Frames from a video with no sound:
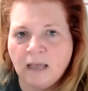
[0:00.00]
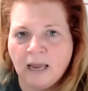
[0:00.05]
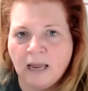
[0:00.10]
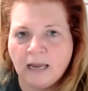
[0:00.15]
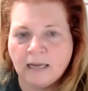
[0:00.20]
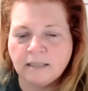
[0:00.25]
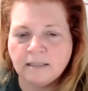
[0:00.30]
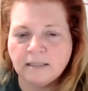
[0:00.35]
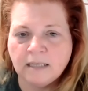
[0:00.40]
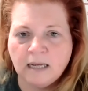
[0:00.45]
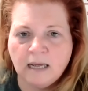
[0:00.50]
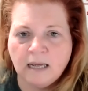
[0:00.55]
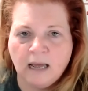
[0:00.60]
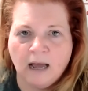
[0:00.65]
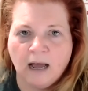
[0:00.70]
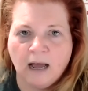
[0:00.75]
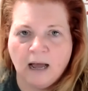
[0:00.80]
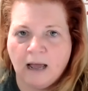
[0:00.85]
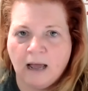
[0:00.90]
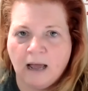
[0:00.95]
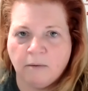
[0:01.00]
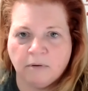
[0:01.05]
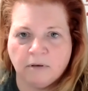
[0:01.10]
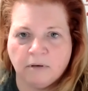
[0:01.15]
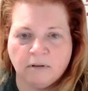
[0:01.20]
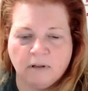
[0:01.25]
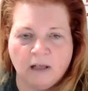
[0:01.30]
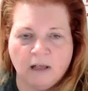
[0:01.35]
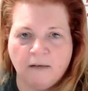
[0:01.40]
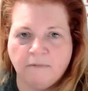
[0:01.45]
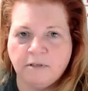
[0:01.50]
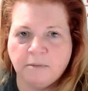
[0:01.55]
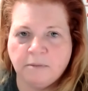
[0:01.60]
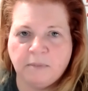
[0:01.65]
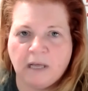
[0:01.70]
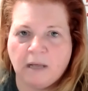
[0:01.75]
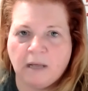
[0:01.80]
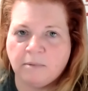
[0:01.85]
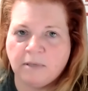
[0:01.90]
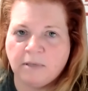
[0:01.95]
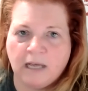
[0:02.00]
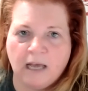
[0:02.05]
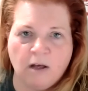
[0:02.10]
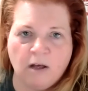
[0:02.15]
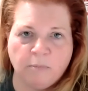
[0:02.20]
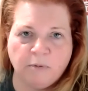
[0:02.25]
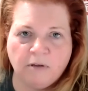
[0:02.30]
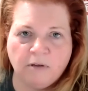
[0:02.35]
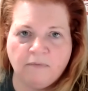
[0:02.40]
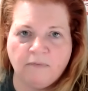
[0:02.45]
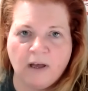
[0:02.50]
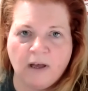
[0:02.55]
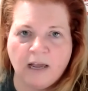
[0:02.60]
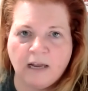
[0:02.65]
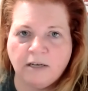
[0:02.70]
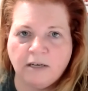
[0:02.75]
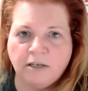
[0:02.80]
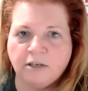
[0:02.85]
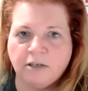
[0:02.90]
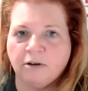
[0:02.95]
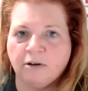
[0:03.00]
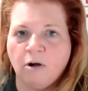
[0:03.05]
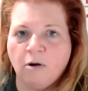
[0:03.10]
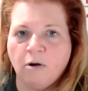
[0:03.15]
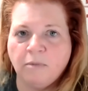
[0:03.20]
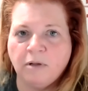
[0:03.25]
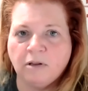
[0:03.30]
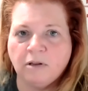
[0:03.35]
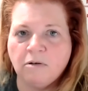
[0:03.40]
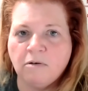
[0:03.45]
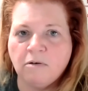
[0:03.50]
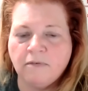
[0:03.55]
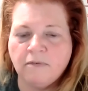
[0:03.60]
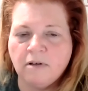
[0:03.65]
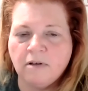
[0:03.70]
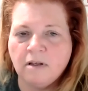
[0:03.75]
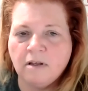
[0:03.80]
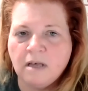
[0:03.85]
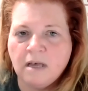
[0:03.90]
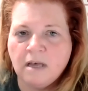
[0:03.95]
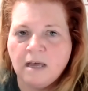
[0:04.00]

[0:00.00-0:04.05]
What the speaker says: And I would love to be able to help you find your home in Louisville.